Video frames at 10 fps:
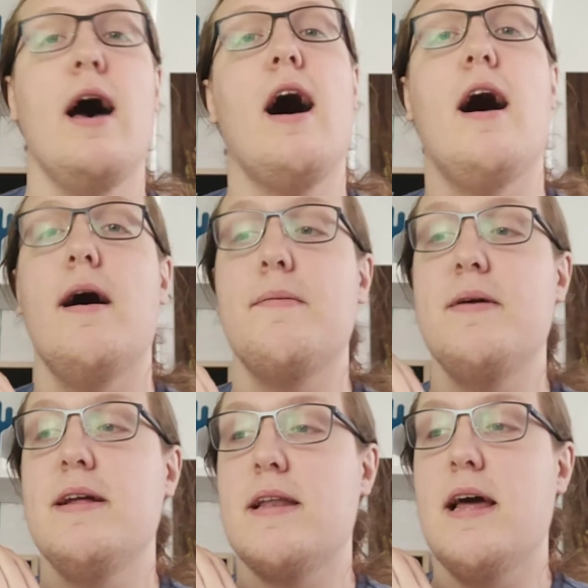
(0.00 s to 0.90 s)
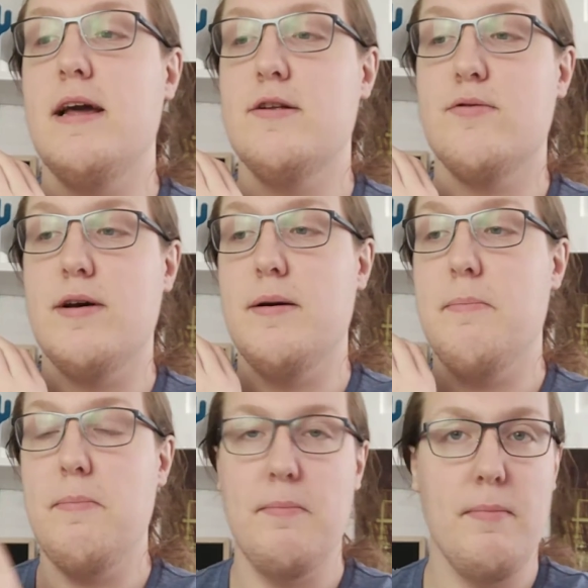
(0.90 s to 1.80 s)
In like sort of
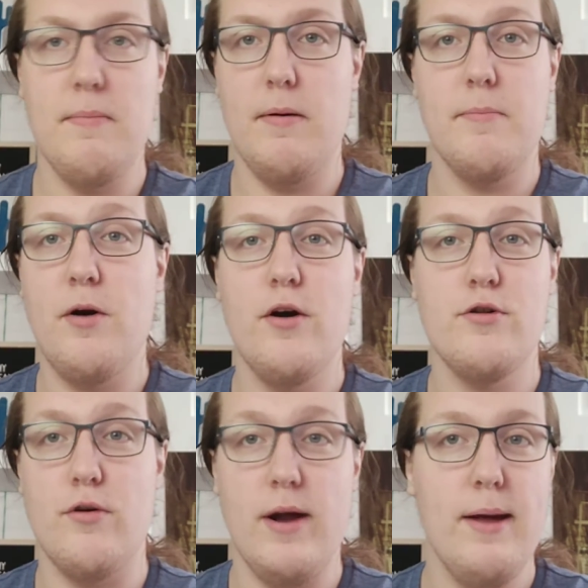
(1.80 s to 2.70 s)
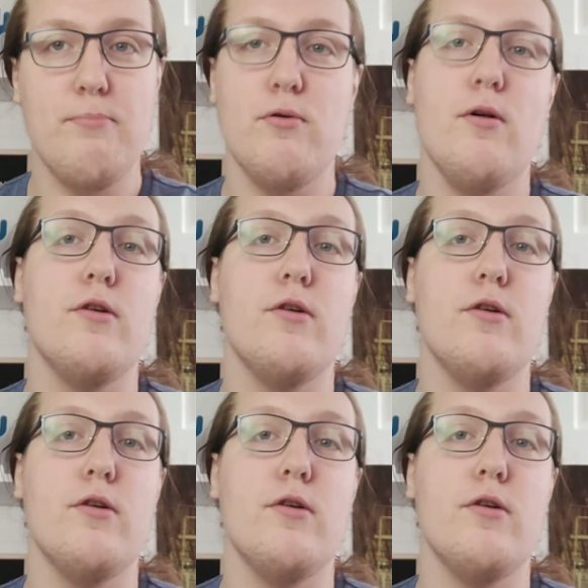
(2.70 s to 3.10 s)
a March or April,